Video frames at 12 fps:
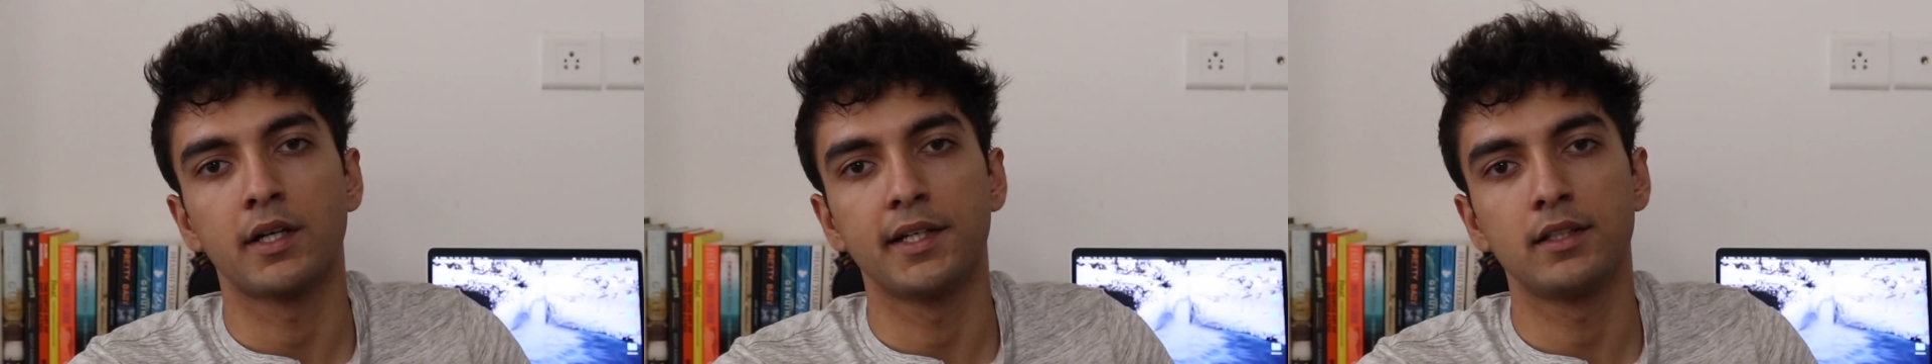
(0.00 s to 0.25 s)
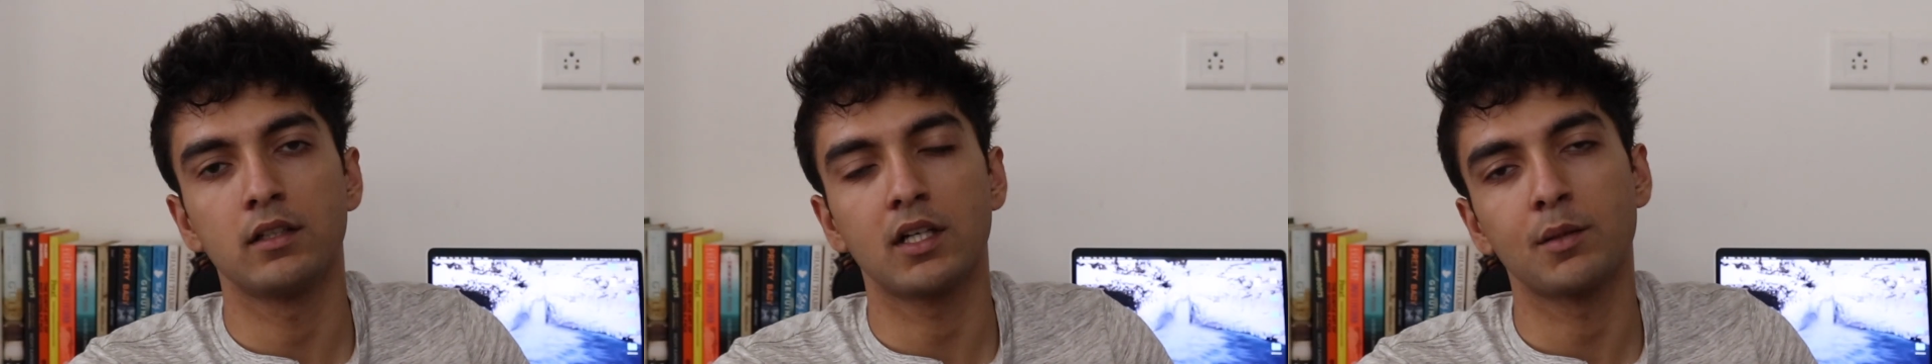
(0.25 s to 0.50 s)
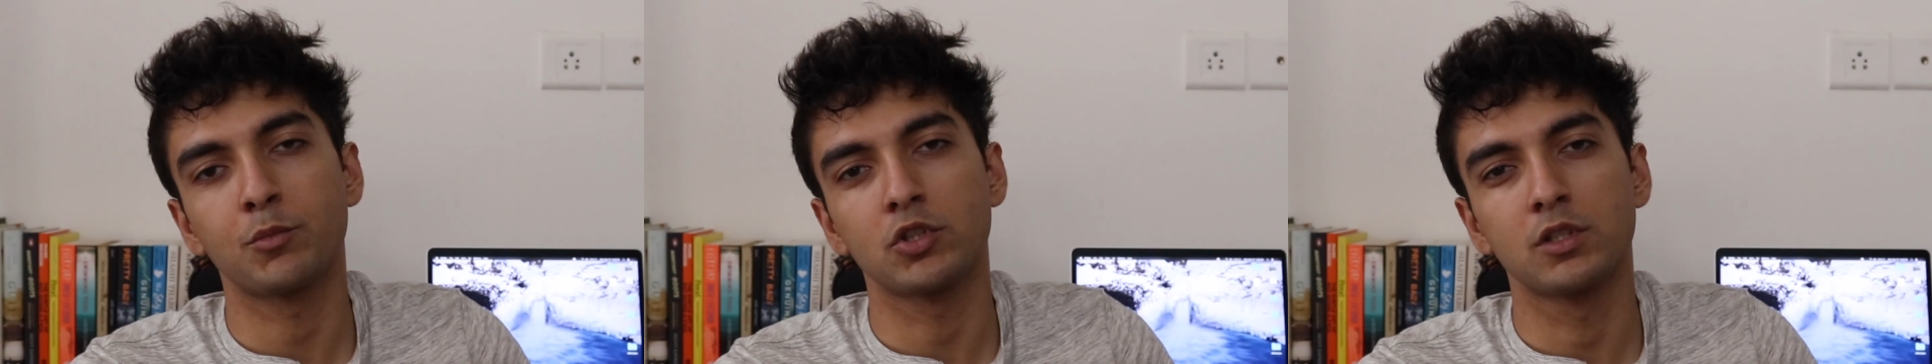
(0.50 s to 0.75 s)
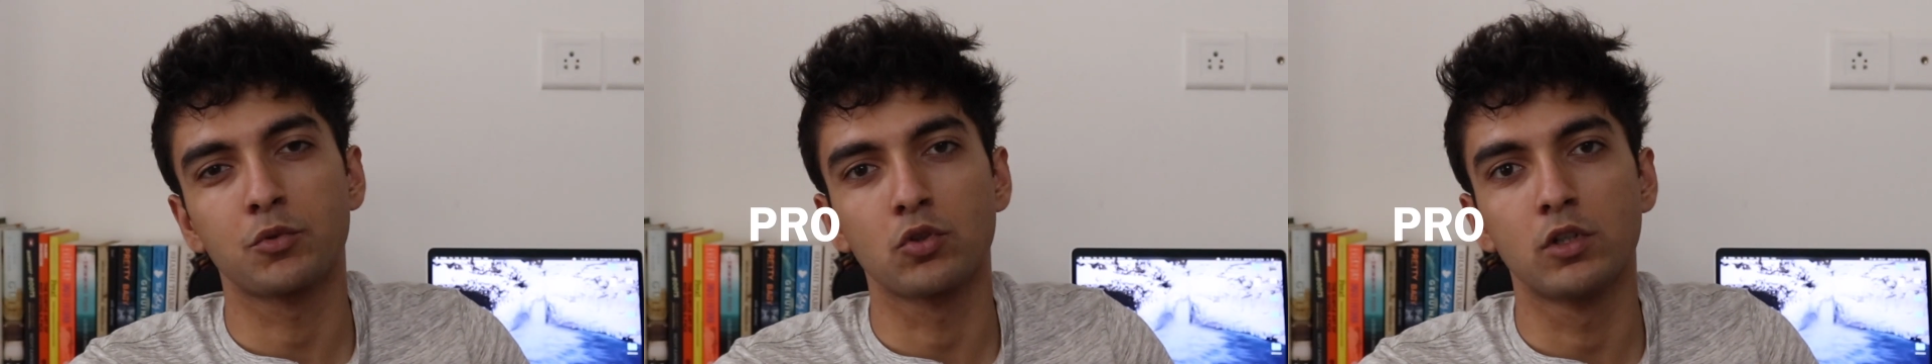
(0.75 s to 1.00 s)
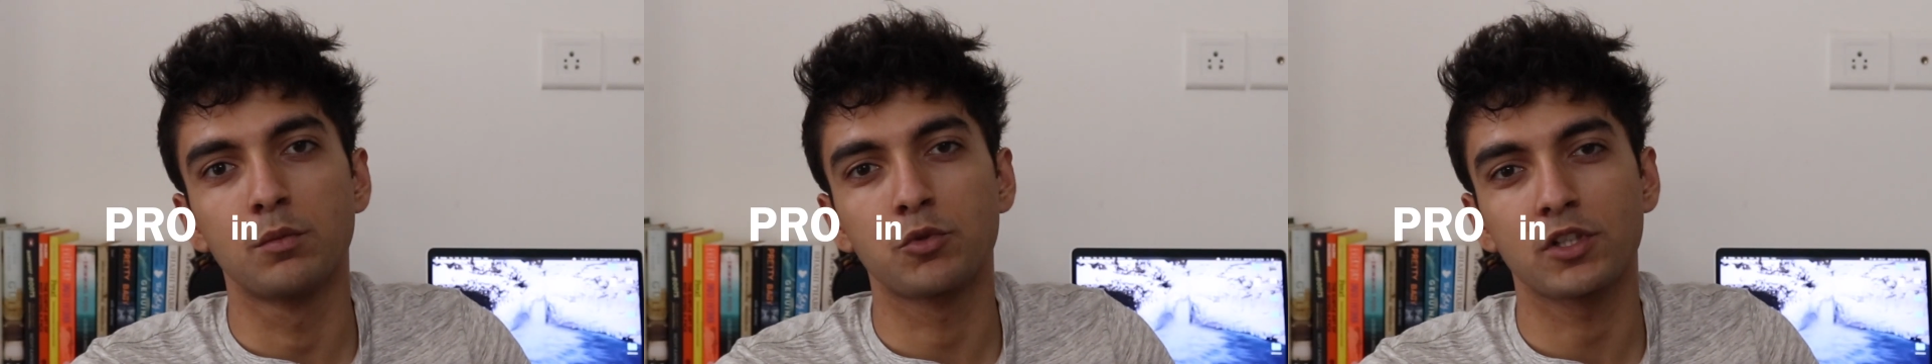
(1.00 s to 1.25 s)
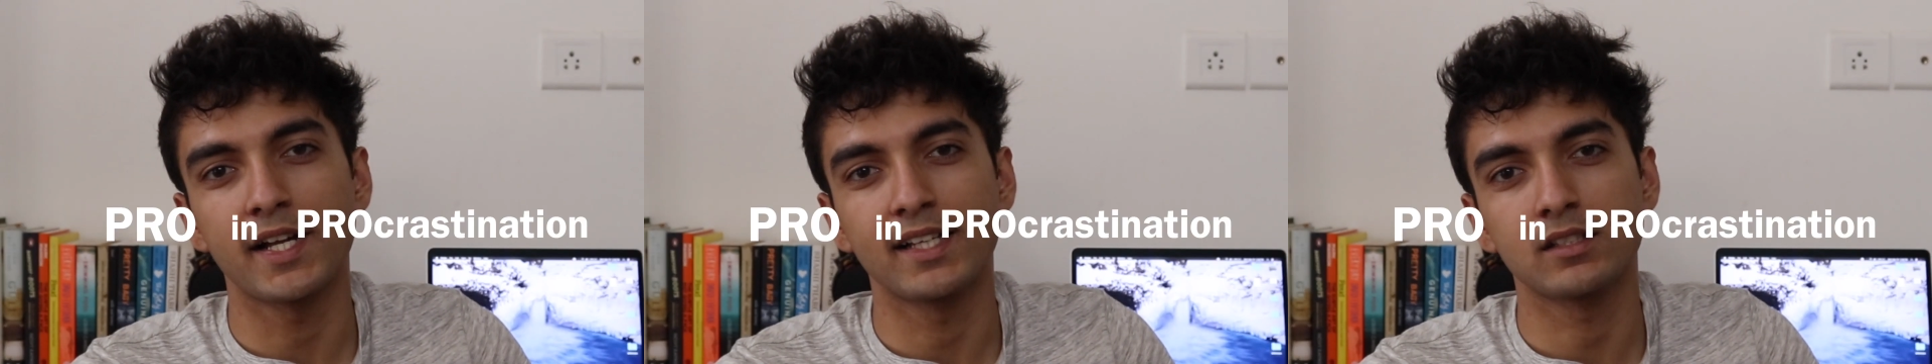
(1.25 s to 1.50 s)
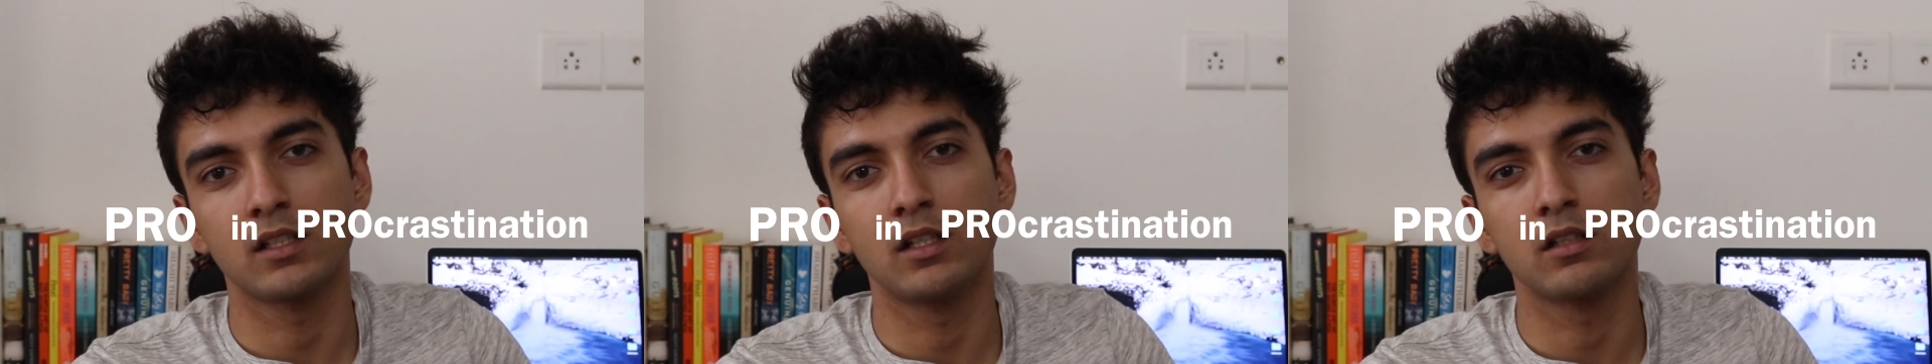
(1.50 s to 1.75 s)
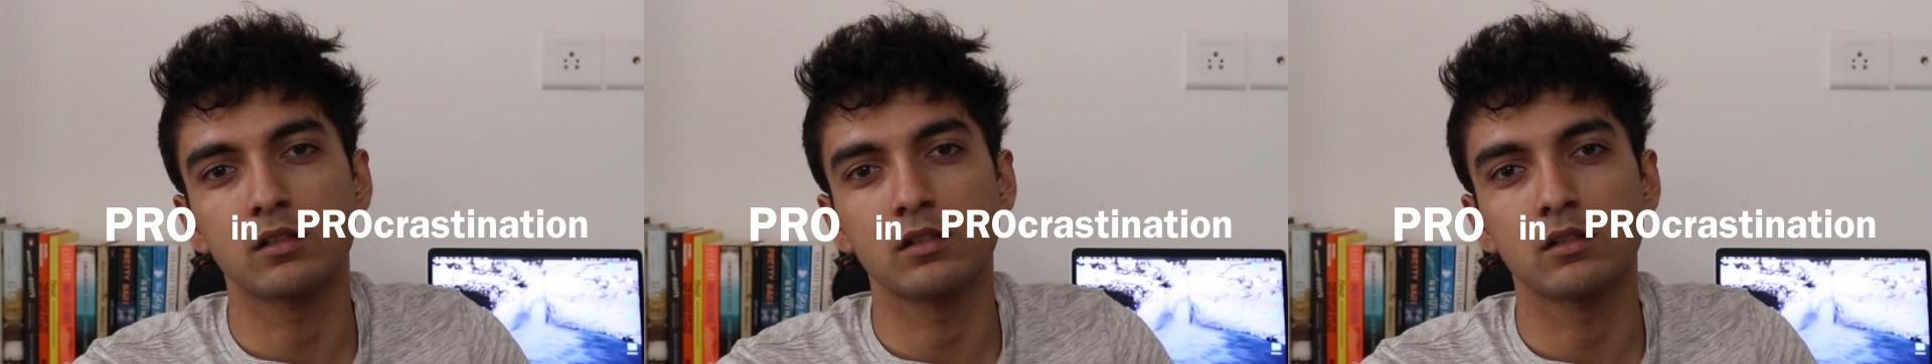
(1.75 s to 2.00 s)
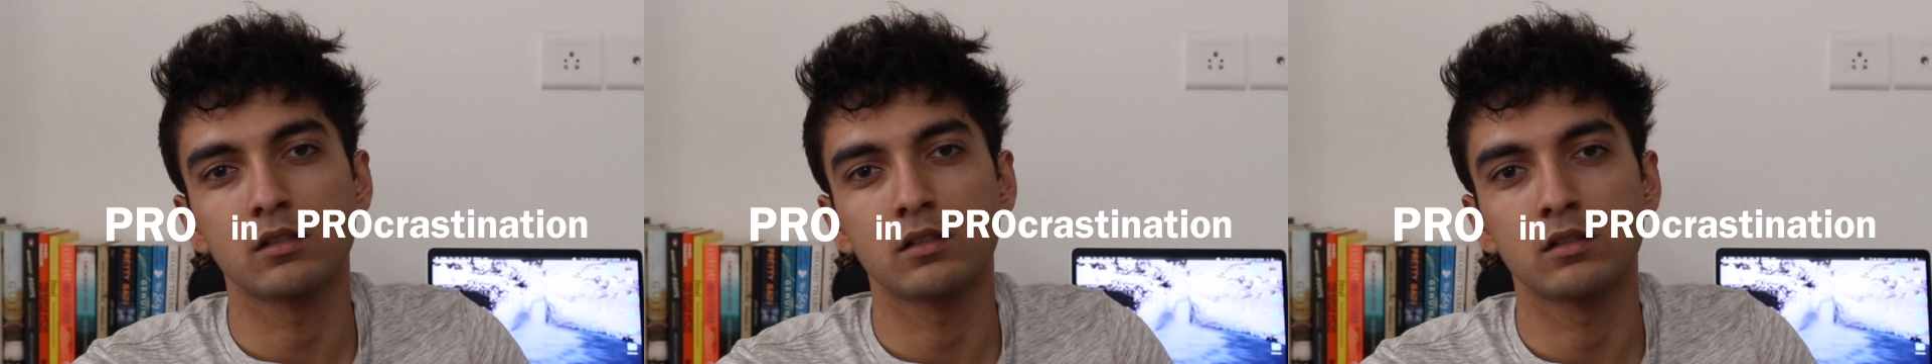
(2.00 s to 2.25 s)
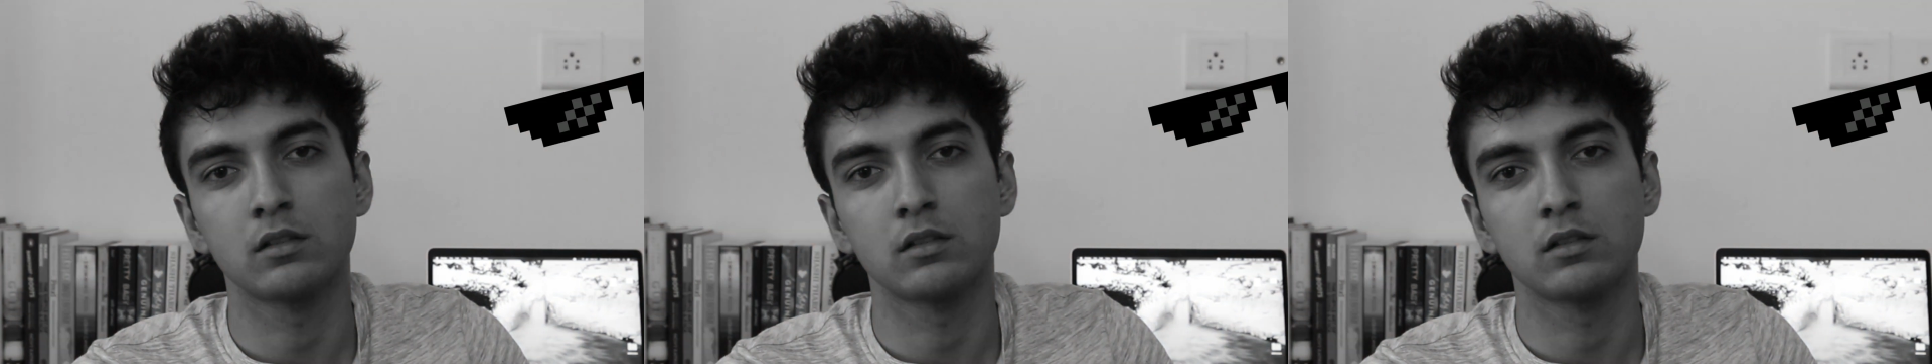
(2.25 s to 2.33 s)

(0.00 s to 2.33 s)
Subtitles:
I think I put the pro in procrastination.